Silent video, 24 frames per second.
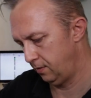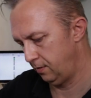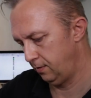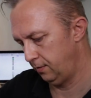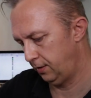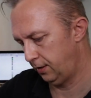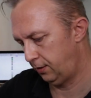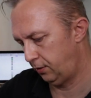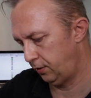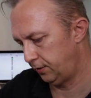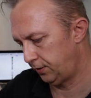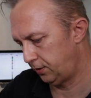
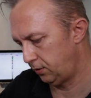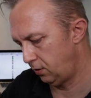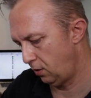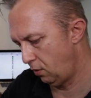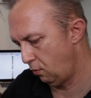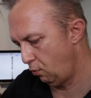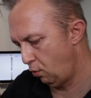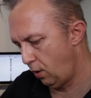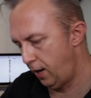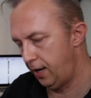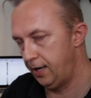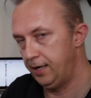there is
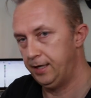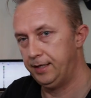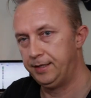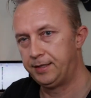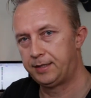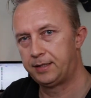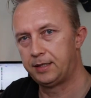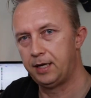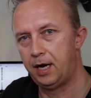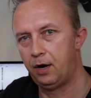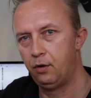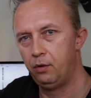no
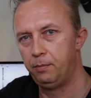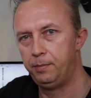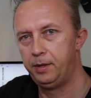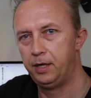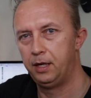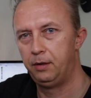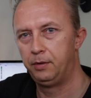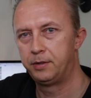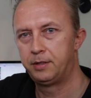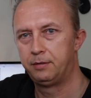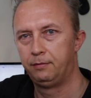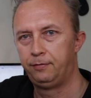ways I would be
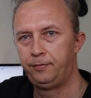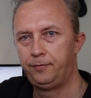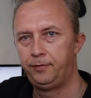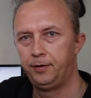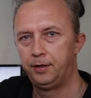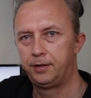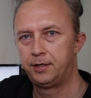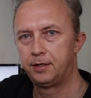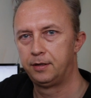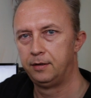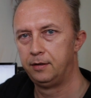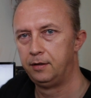able to
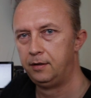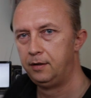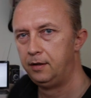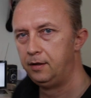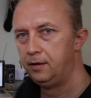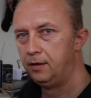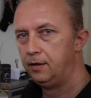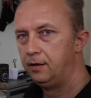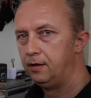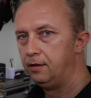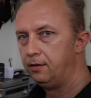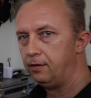fit
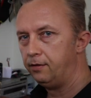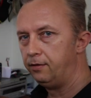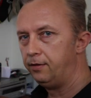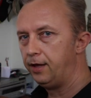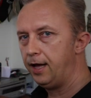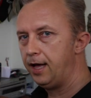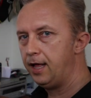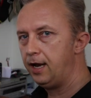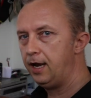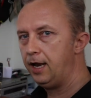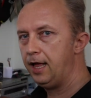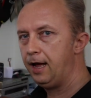
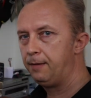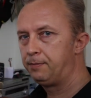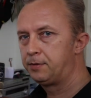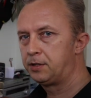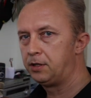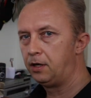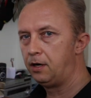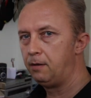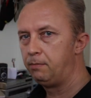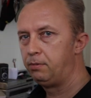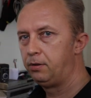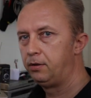that
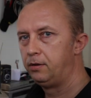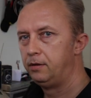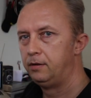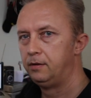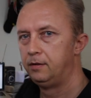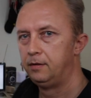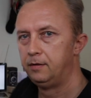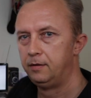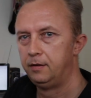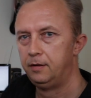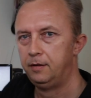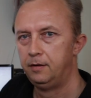laptop
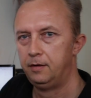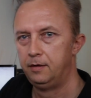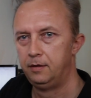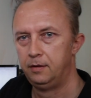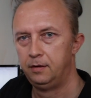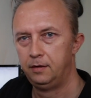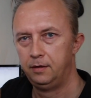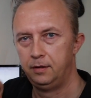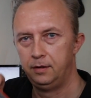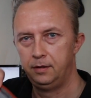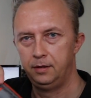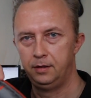
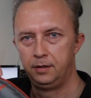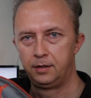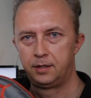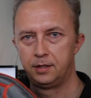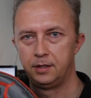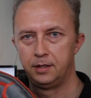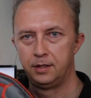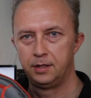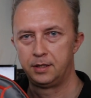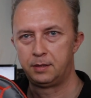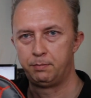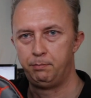
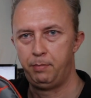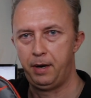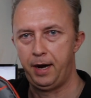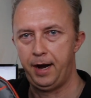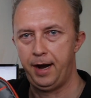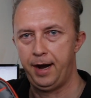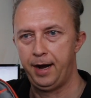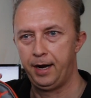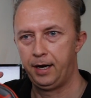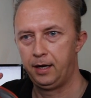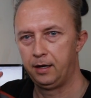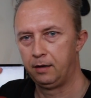into this
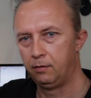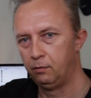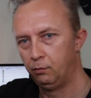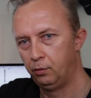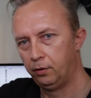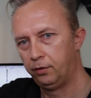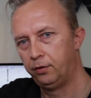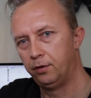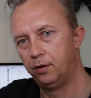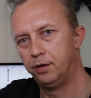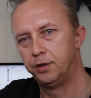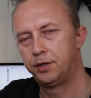bag
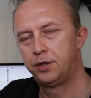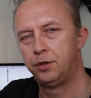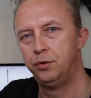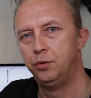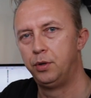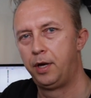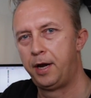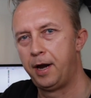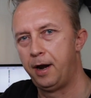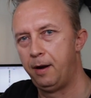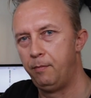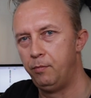with those
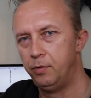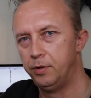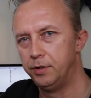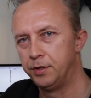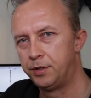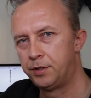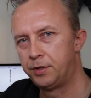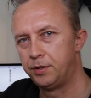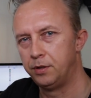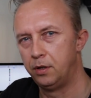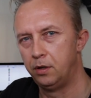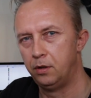two
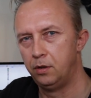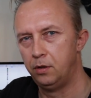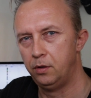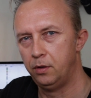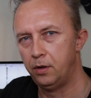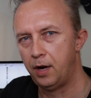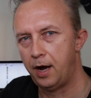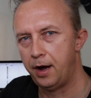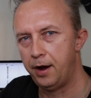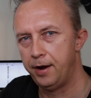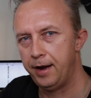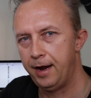cameras.
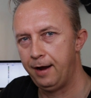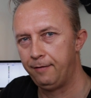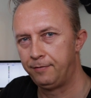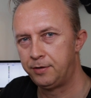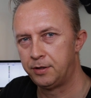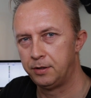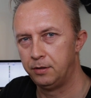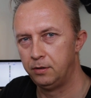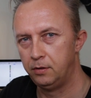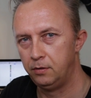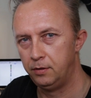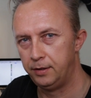So I'd have
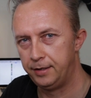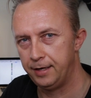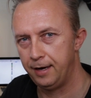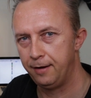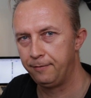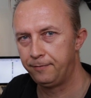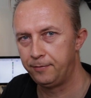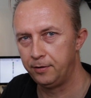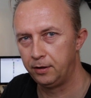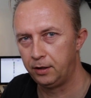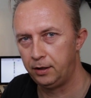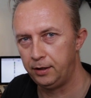to
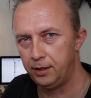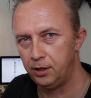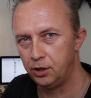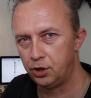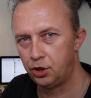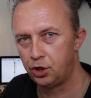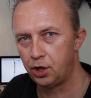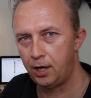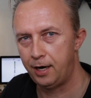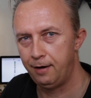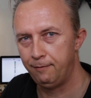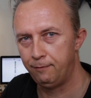definitely
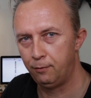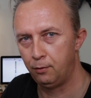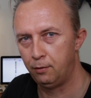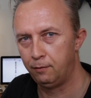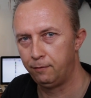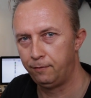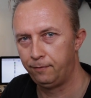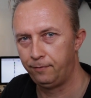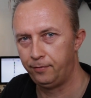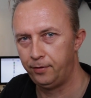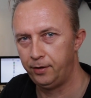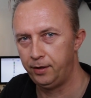shave
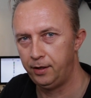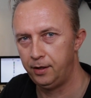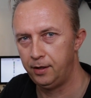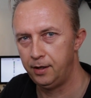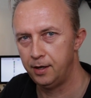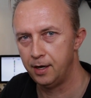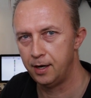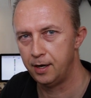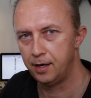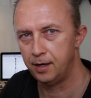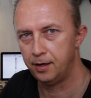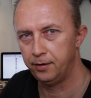off
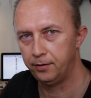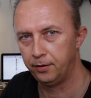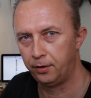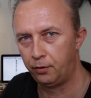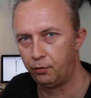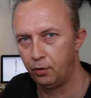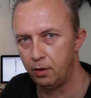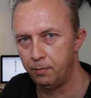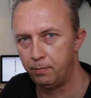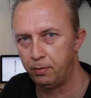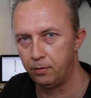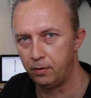the
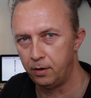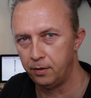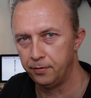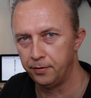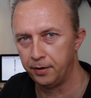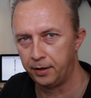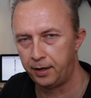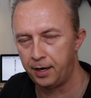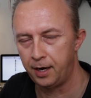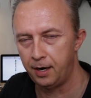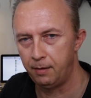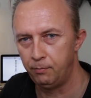grip on
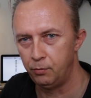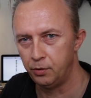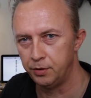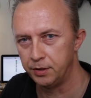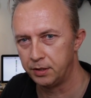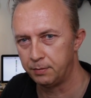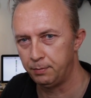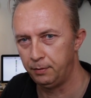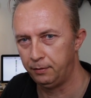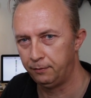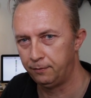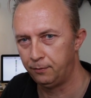the
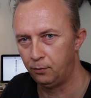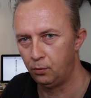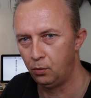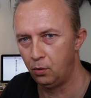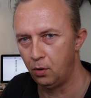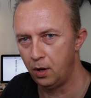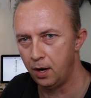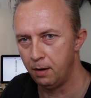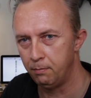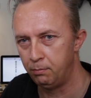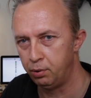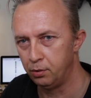cameras
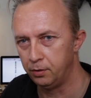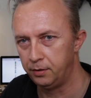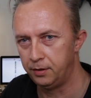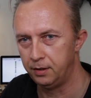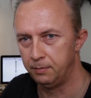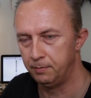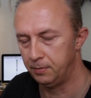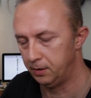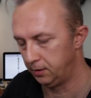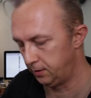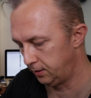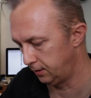before I put
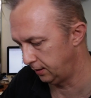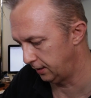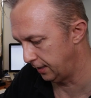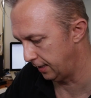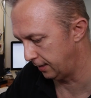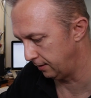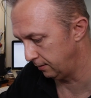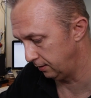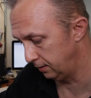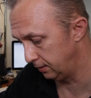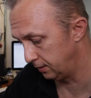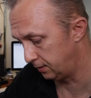them into
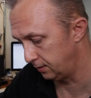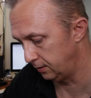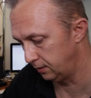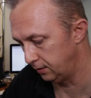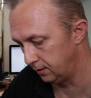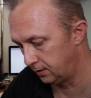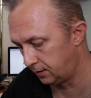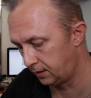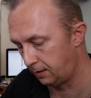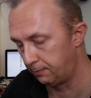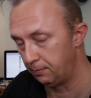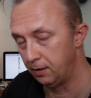
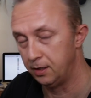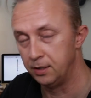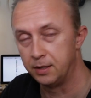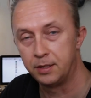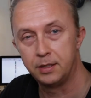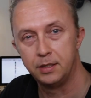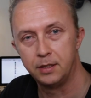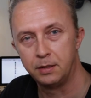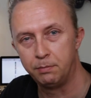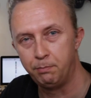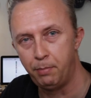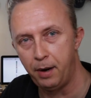
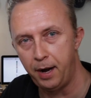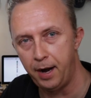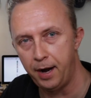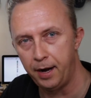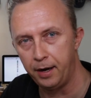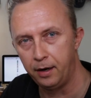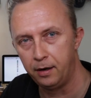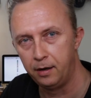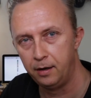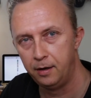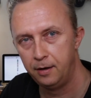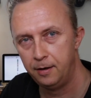this
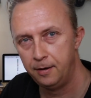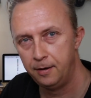bag